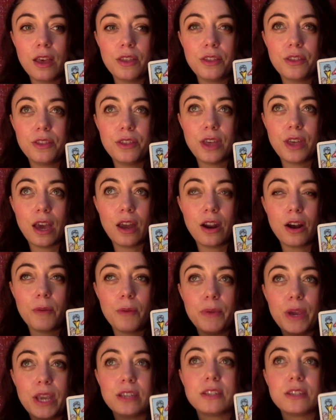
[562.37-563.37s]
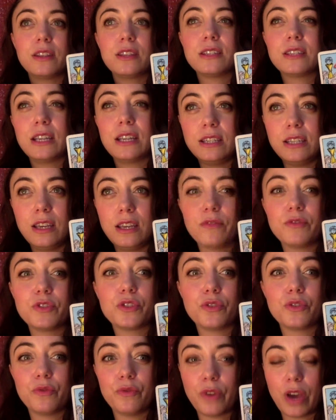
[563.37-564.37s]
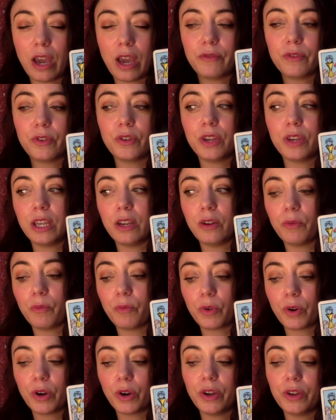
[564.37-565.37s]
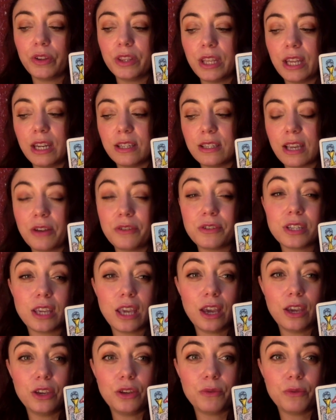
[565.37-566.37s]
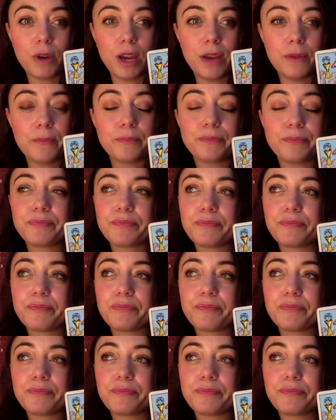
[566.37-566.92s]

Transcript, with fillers: that are based on this idea of survival in a world that is out to get you right